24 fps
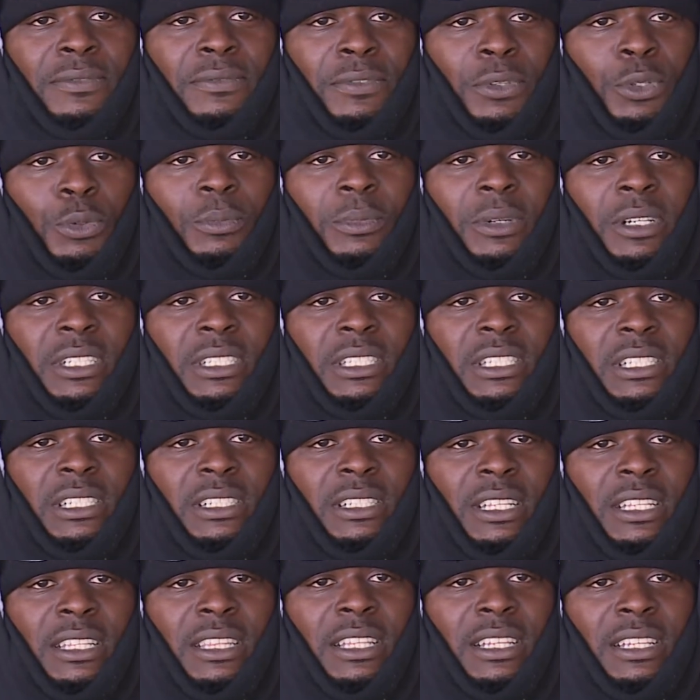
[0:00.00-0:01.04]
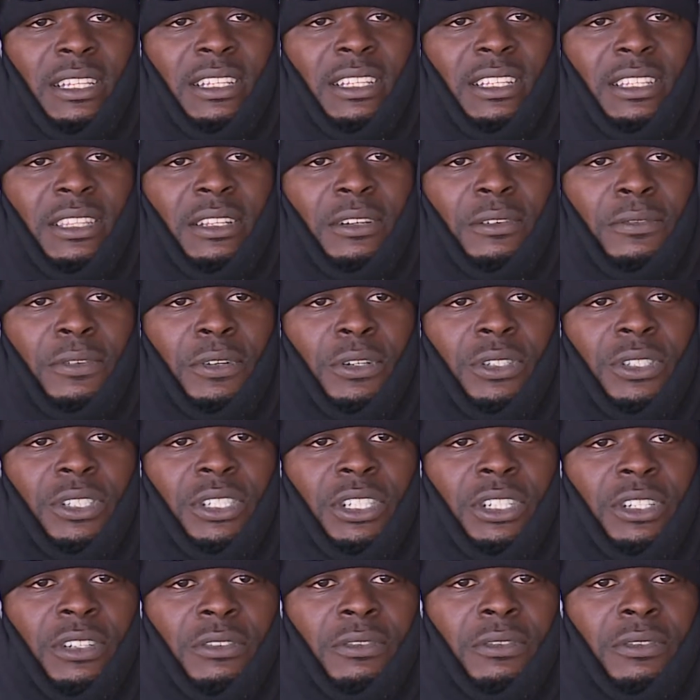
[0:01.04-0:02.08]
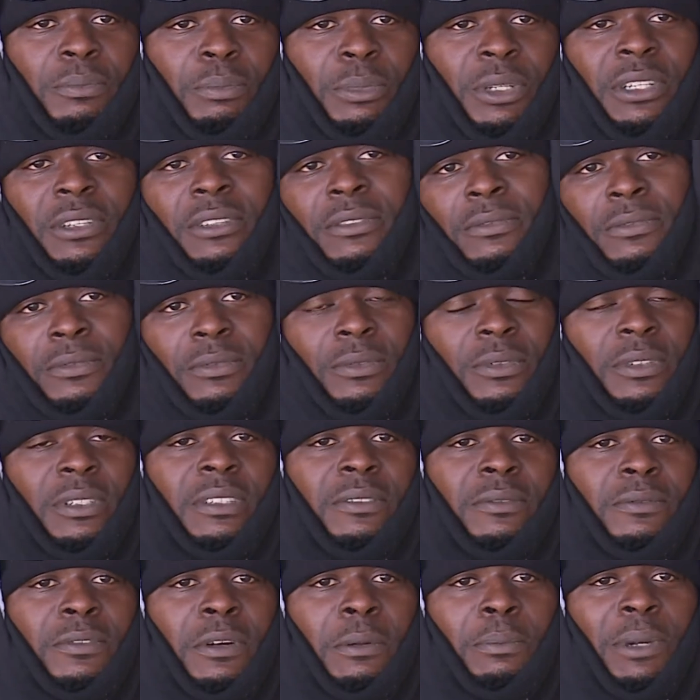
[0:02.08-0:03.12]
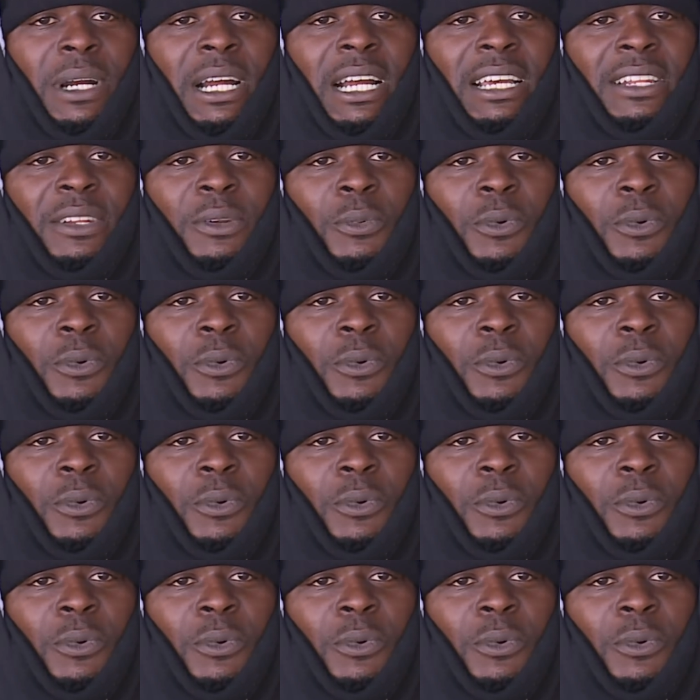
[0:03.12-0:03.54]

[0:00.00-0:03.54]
few months in their first year of being from behind the